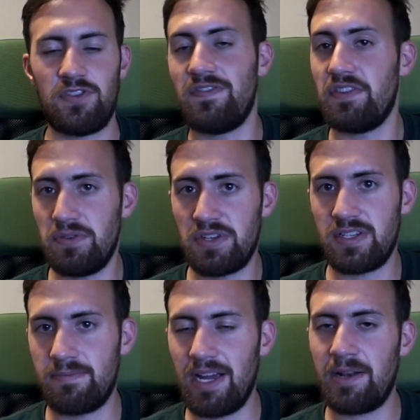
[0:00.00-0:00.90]
for future
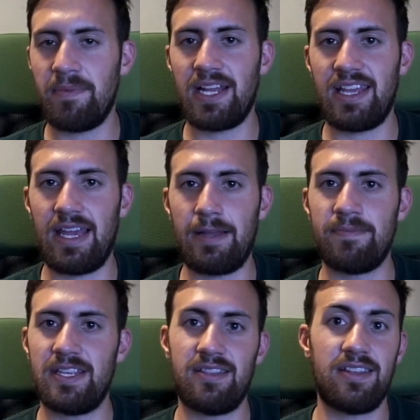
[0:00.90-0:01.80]
Spider-Man
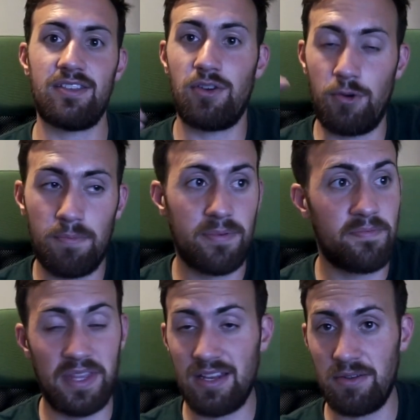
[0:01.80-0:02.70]
games and let's hope
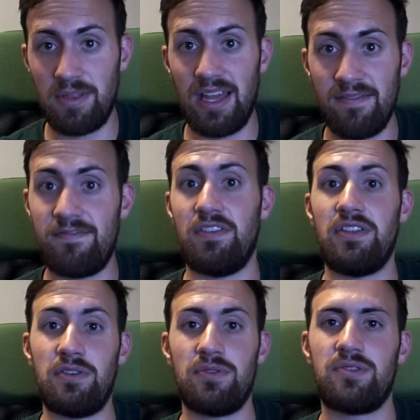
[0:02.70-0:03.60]
they do that for
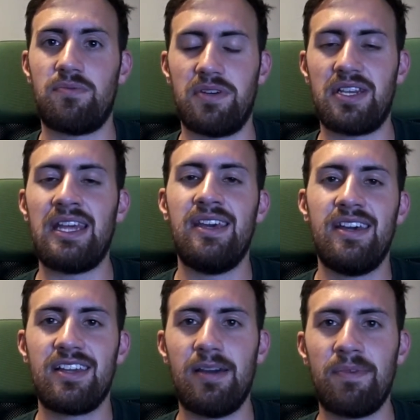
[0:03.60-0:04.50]
the newest one
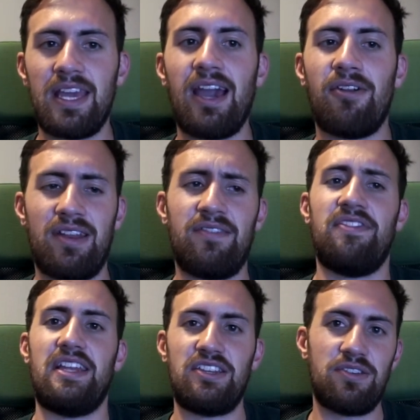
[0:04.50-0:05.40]
coming out and
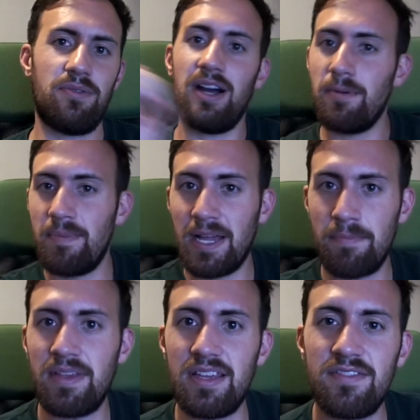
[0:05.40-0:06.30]
if they do I'll buy a
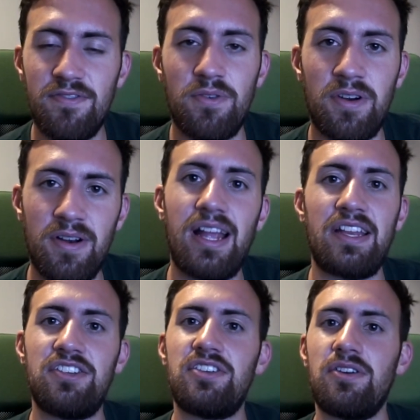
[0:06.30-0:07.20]
PS4
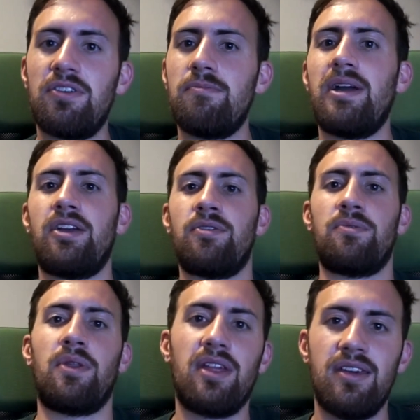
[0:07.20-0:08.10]
and show you my
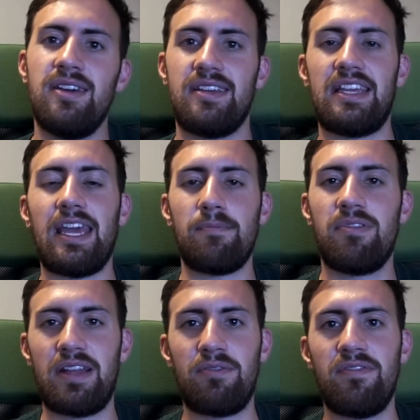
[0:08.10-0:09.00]
own
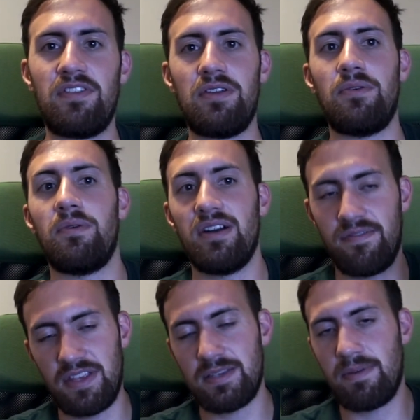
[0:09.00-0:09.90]
gameplay review
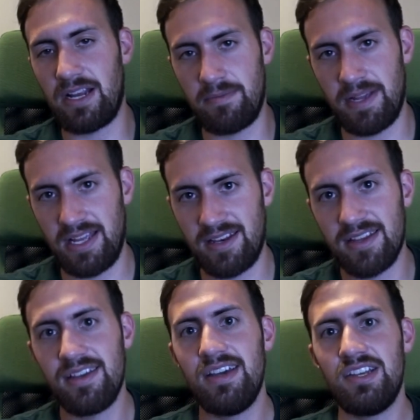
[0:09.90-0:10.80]
of the
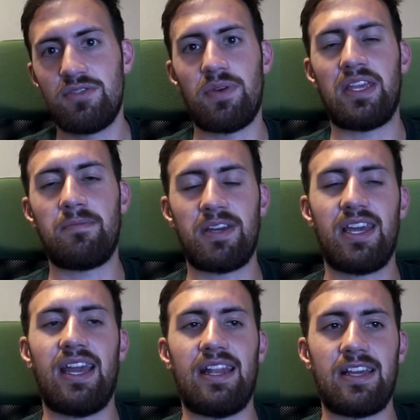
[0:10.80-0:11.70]
Spider-Man swinging
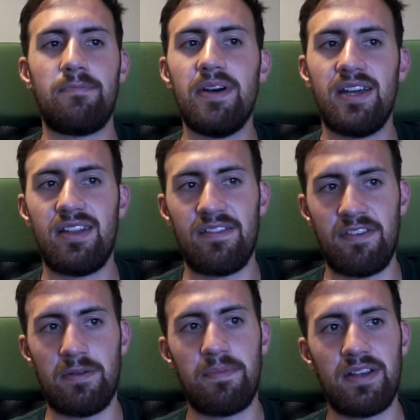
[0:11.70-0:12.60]
mechanic but if
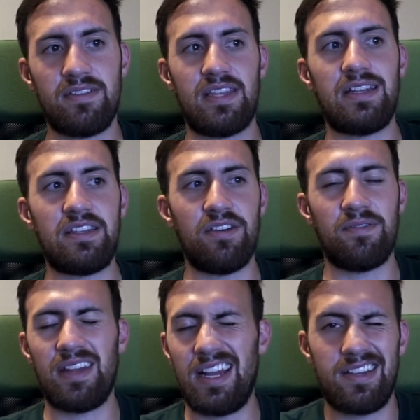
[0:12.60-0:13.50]
it appears they
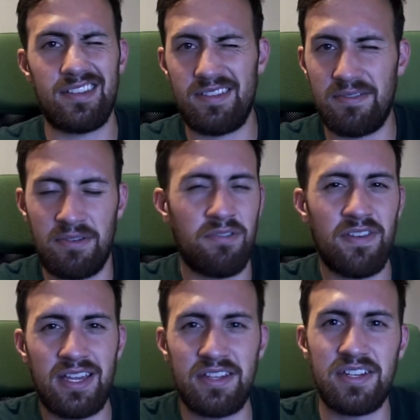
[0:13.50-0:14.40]
don't I just don't know
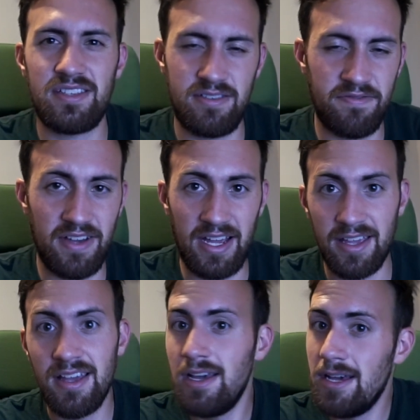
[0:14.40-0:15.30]
if I can justify